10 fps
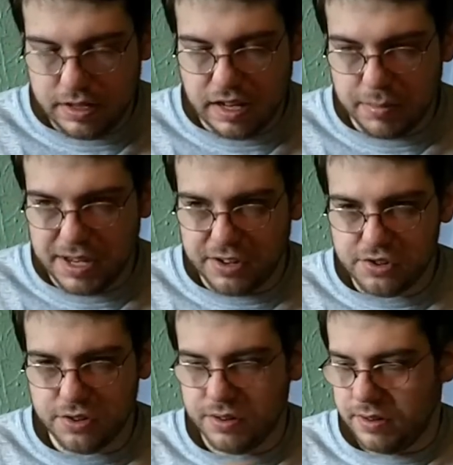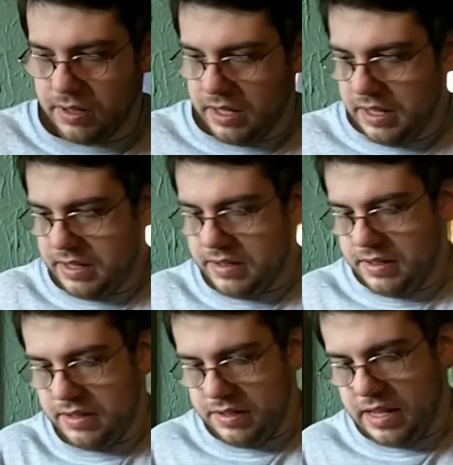you gotta make sure like
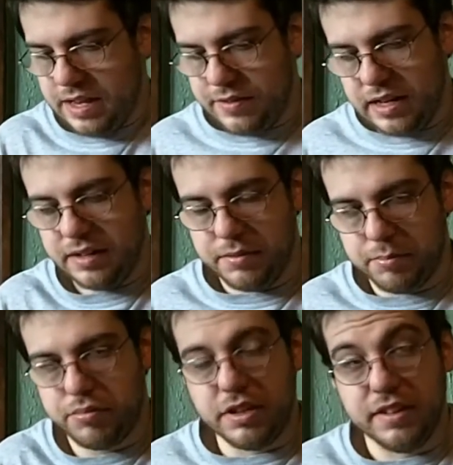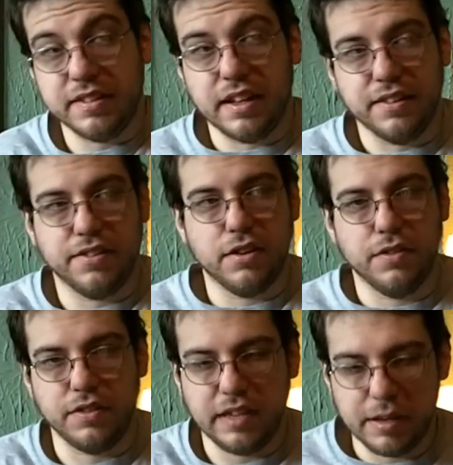you have it on a pretty solid surface.